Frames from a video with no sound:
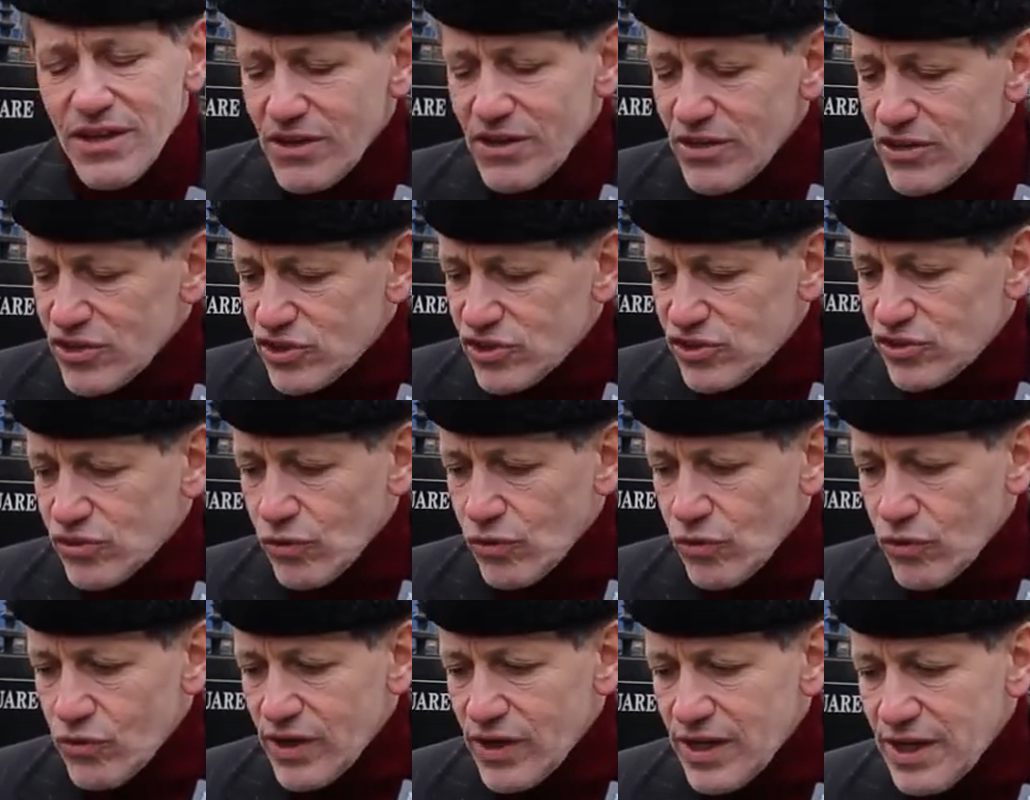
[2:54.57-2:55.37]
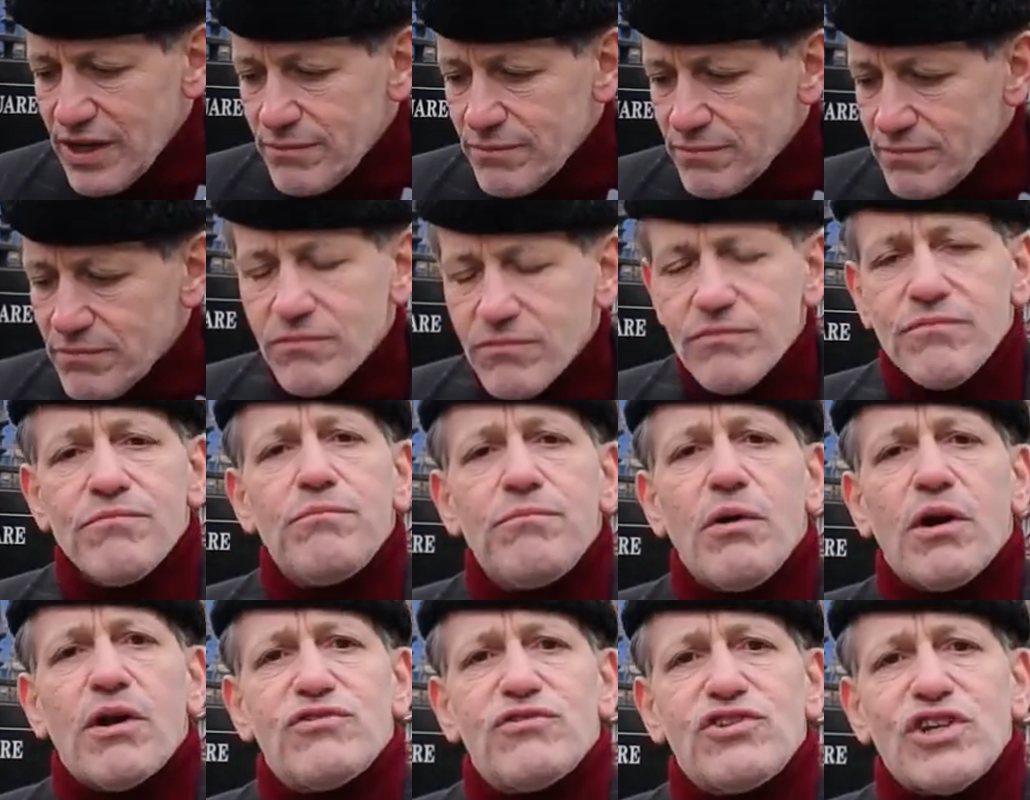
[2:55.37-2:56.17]
Story,
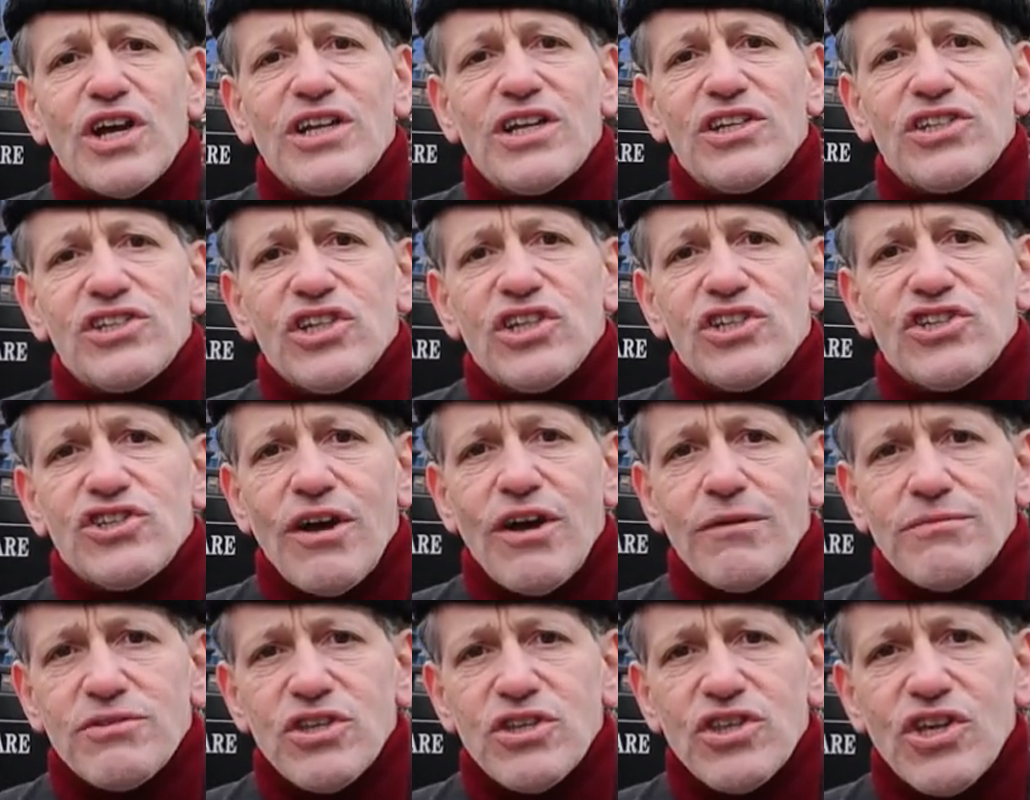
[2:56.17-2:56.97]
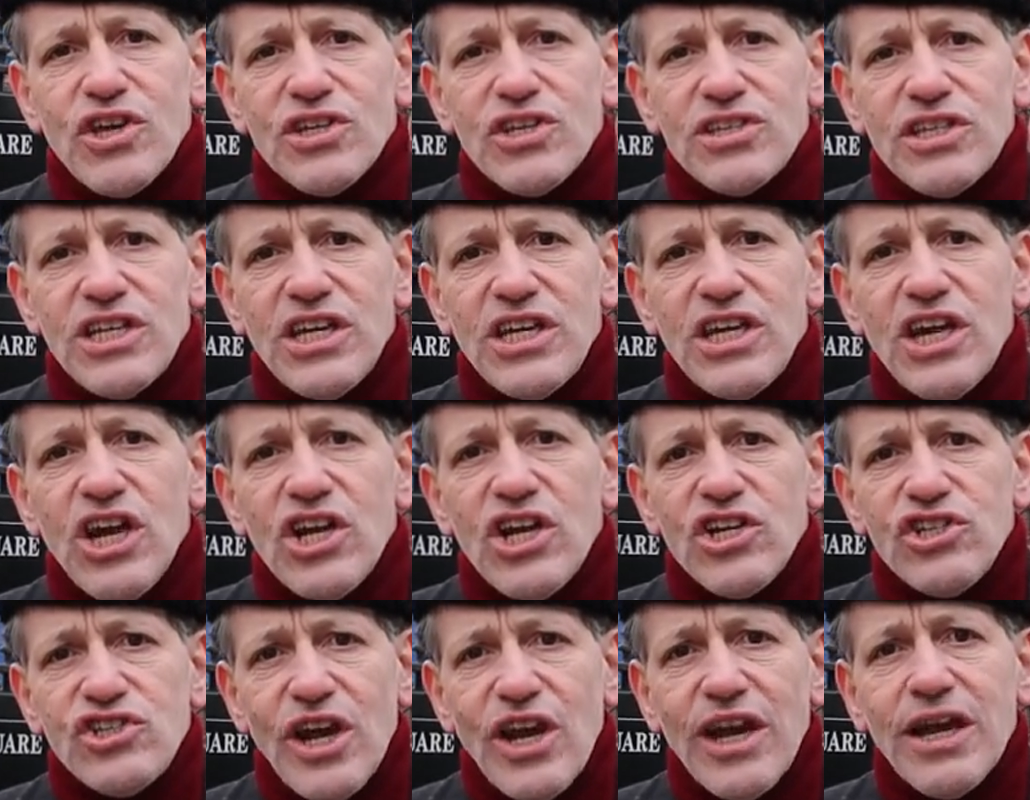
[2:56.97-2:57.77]
Book of Genesis, chapter 30,
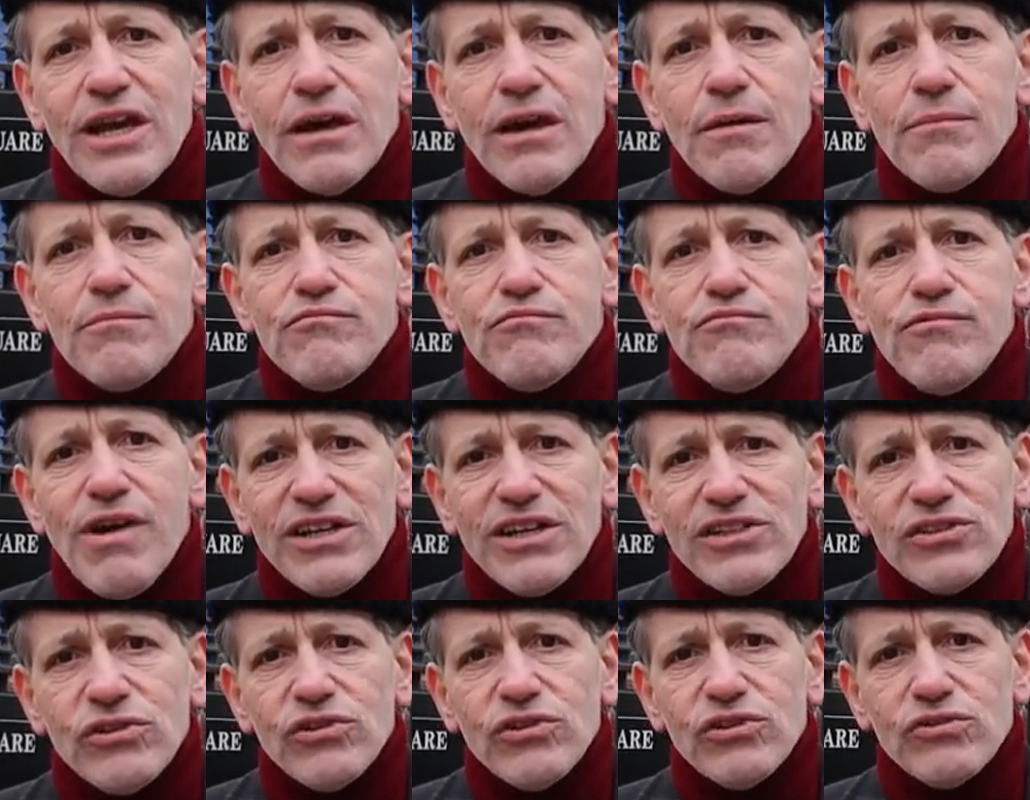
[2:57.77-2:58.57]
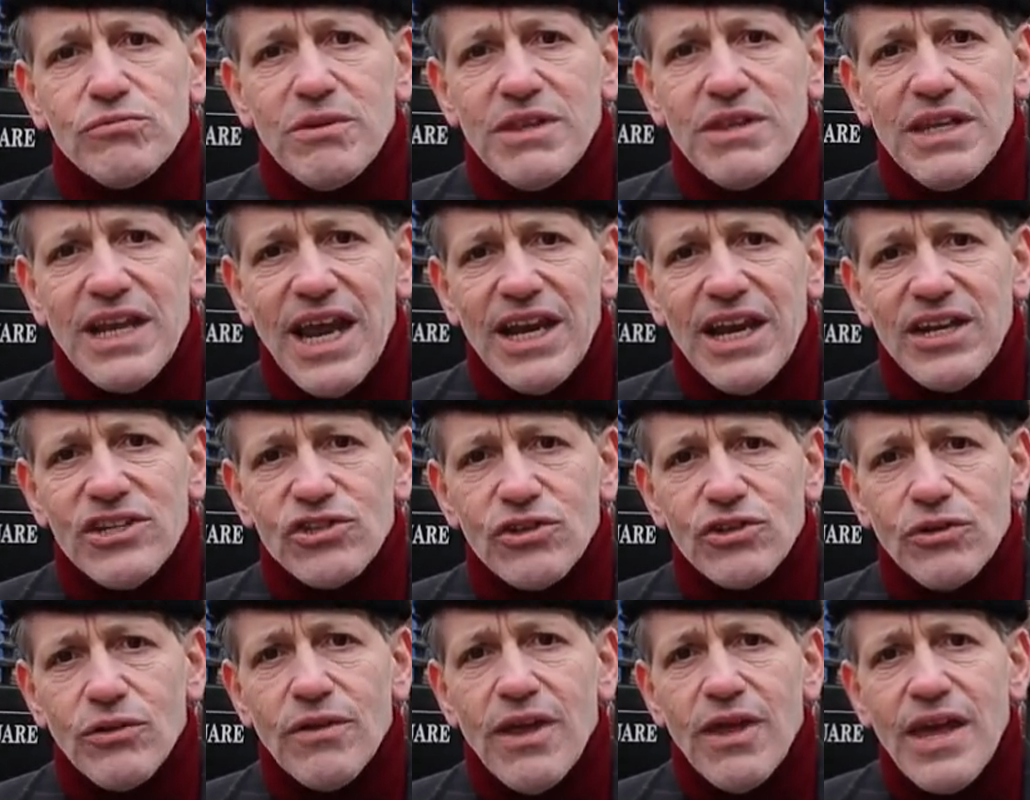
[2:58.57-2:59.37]
Jacob wrestles with an
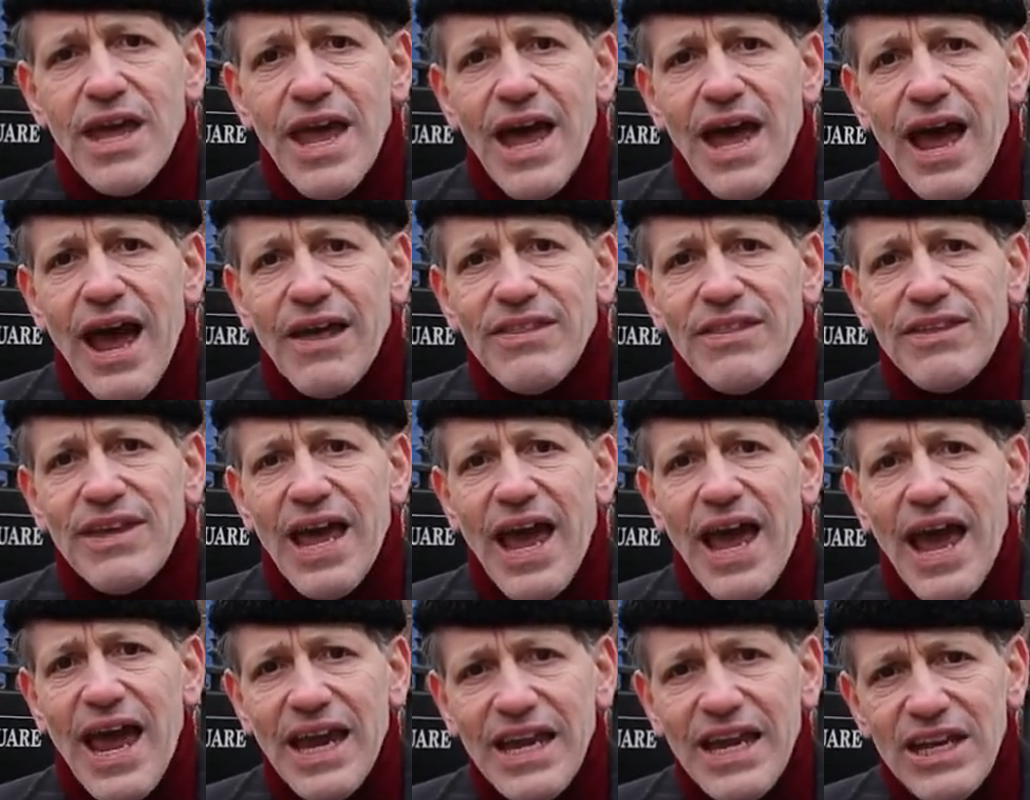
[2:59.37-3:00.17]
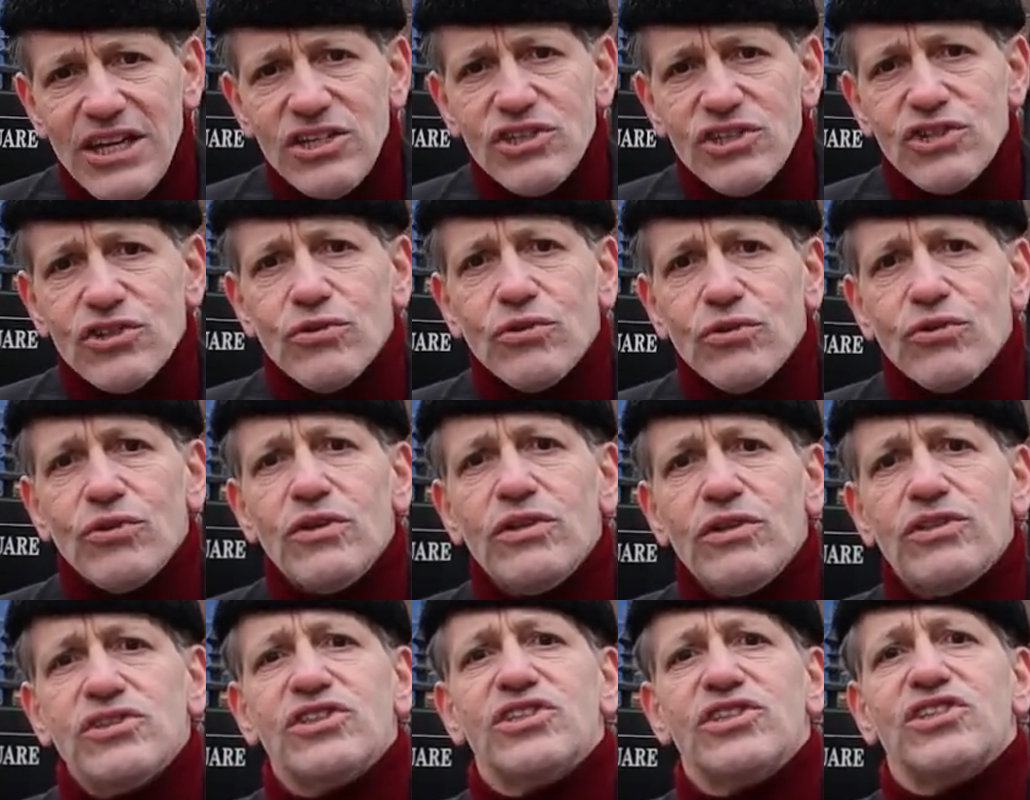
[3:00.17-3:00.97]
angel, and the
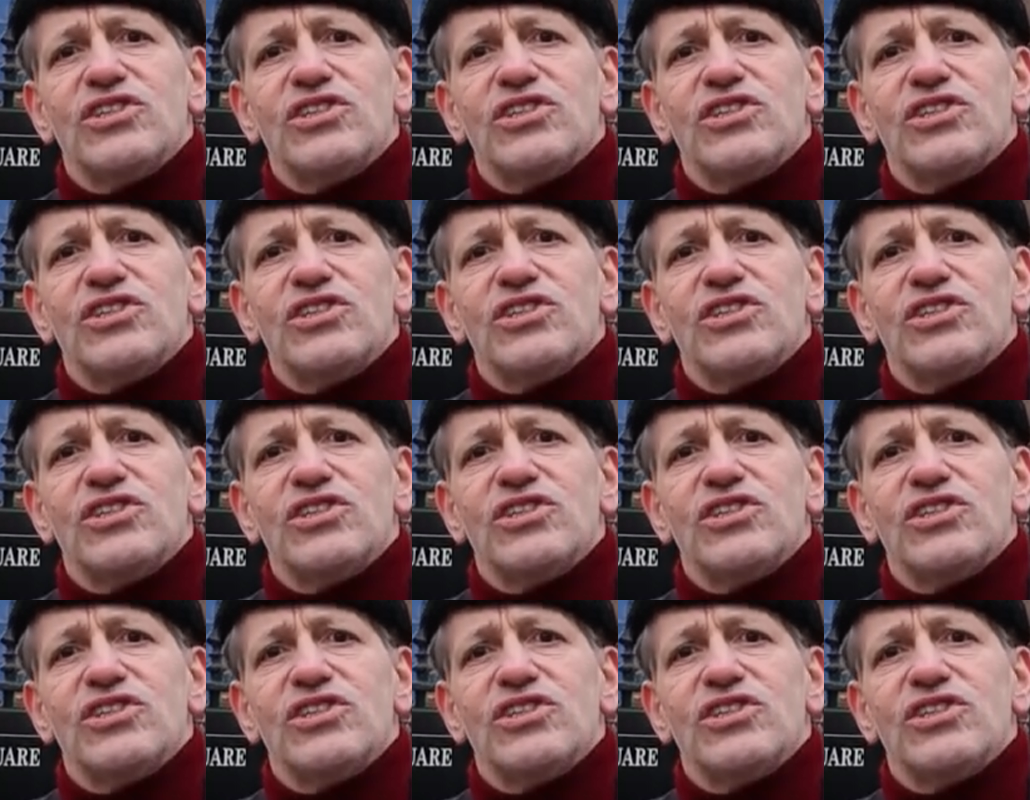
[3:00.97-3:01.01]
angel's